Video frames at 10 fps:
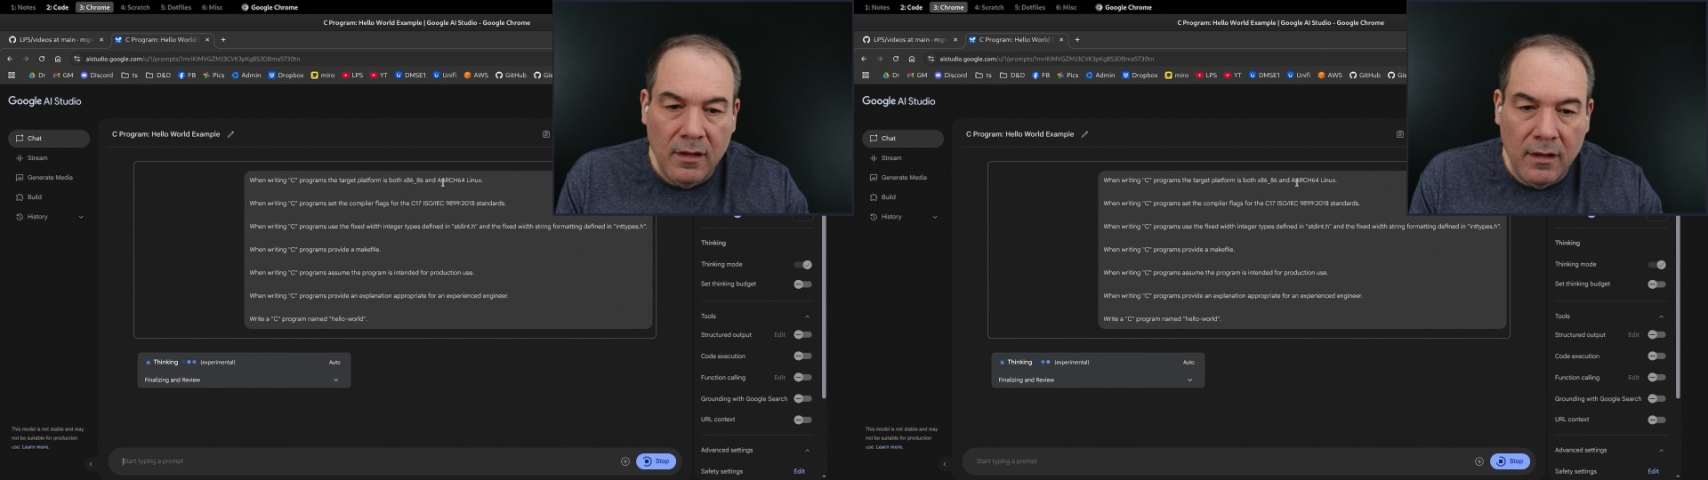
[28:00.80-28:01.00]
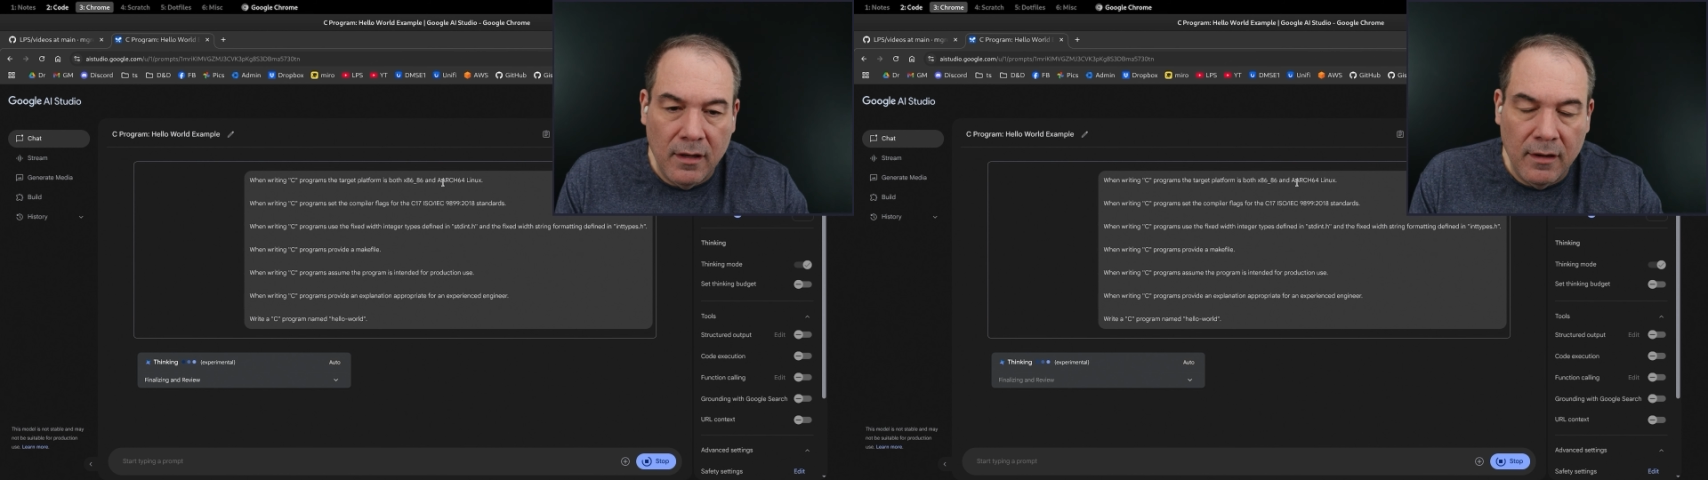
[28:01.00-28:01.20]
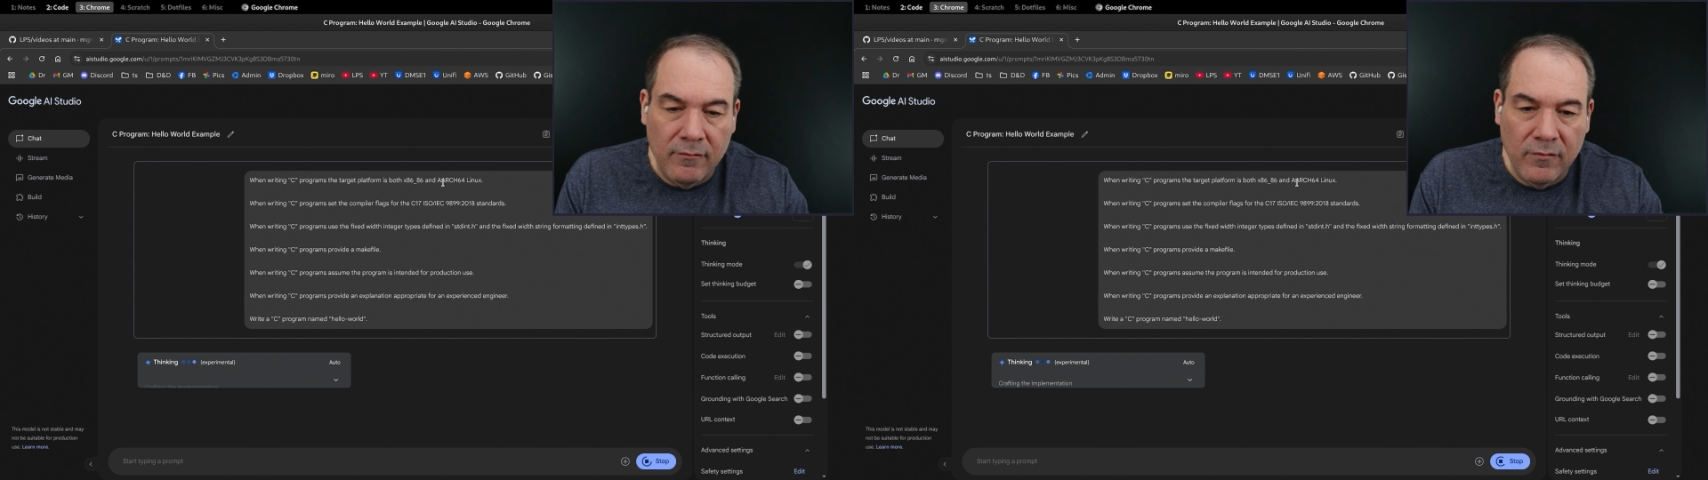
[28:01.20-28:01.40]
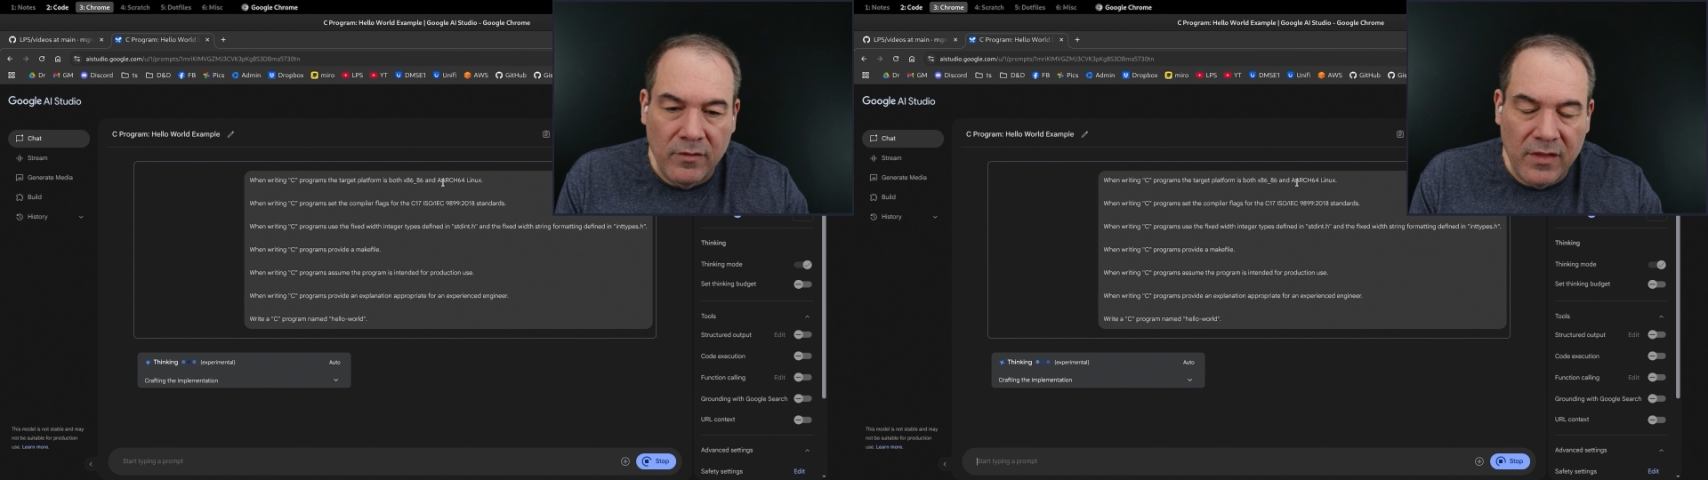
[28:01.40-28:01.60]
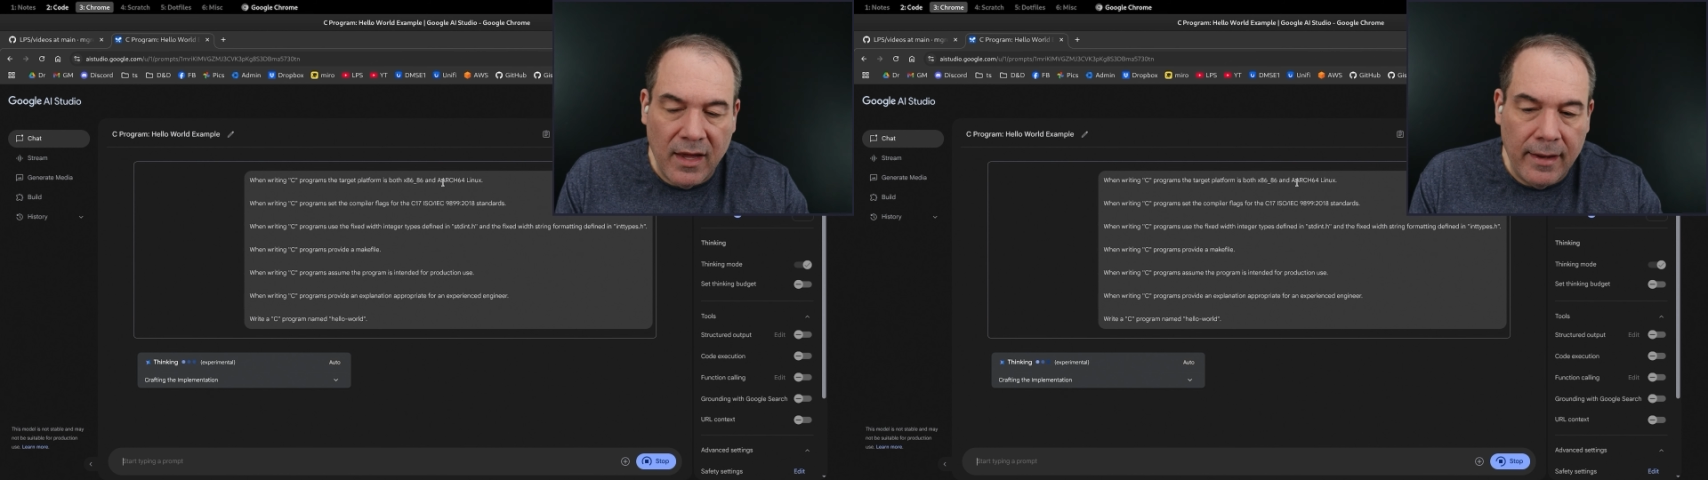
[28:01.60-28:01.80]

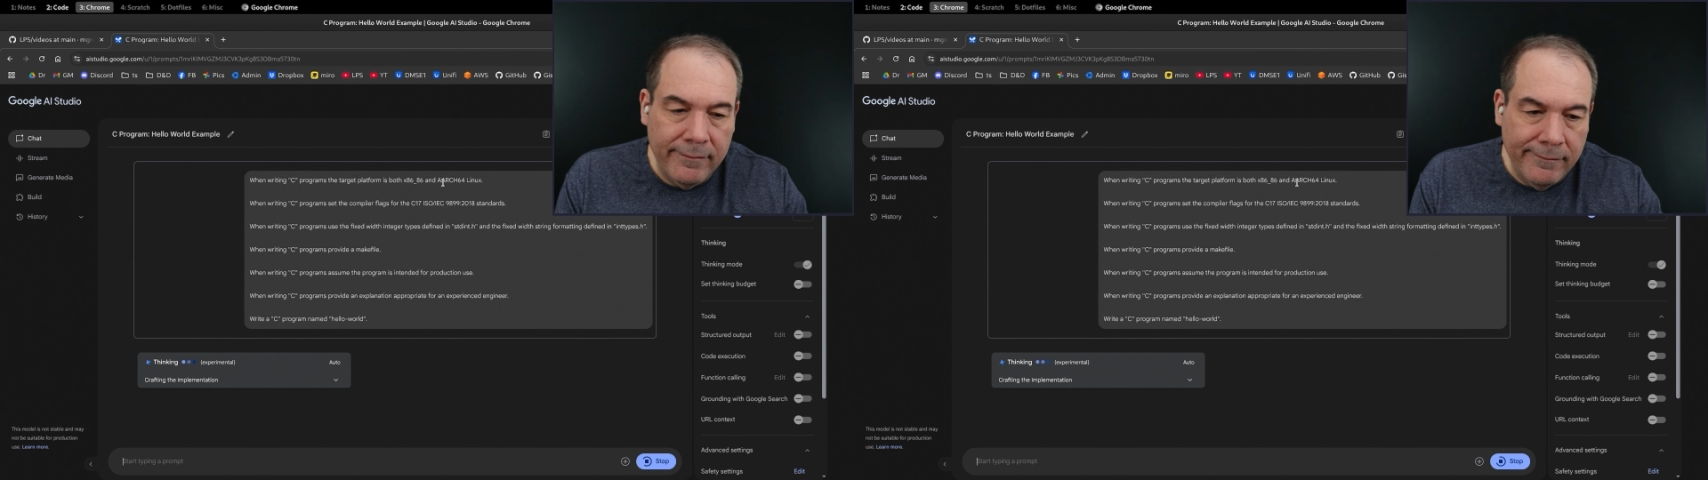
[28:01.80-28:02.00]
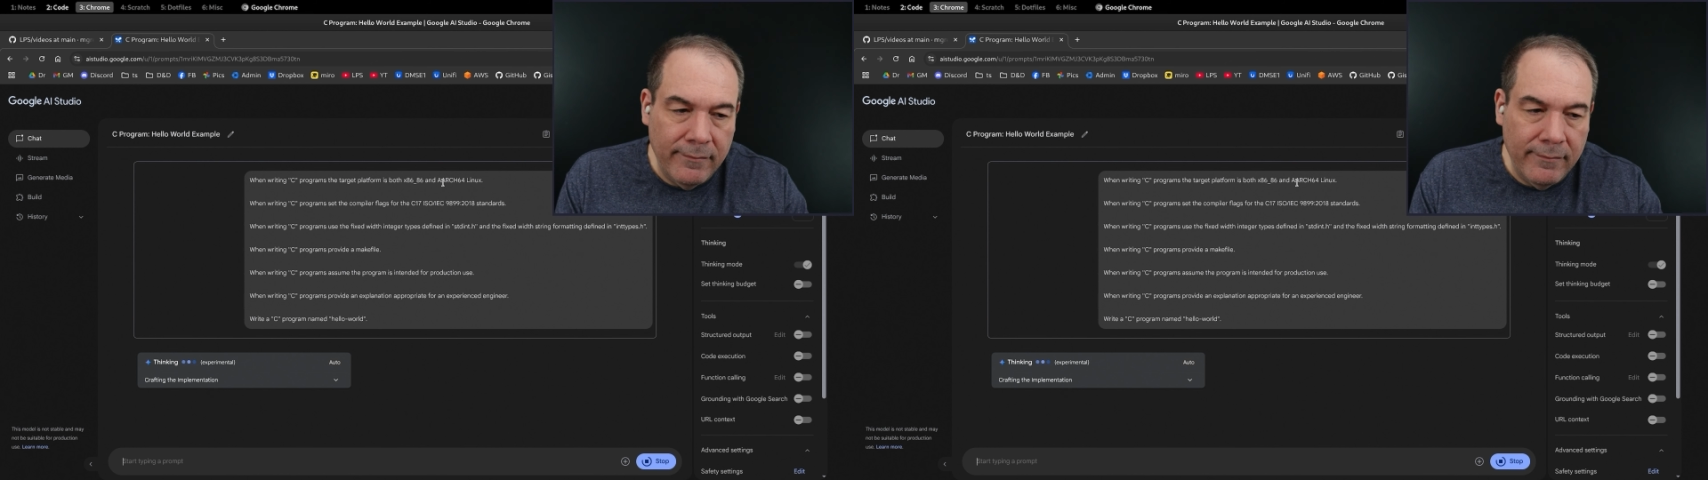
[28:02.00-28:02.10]
that,